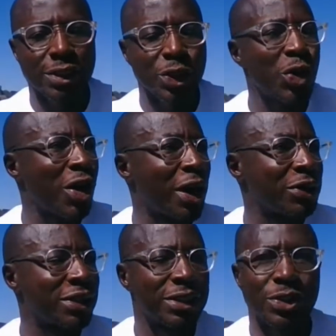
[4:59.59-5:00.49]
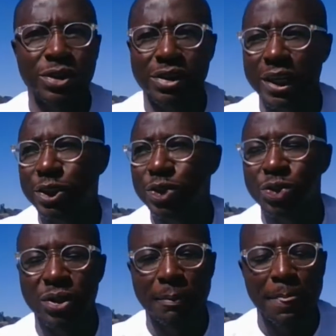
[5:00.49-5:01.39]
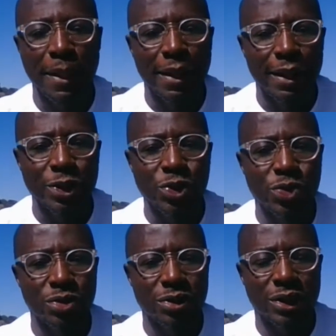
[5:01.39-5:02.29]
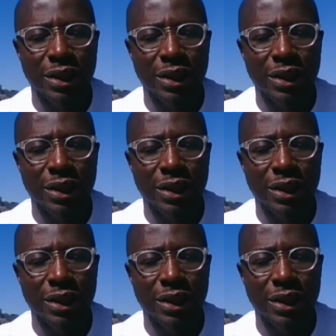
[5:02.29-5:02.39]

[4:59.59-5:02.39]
You go out and you try to to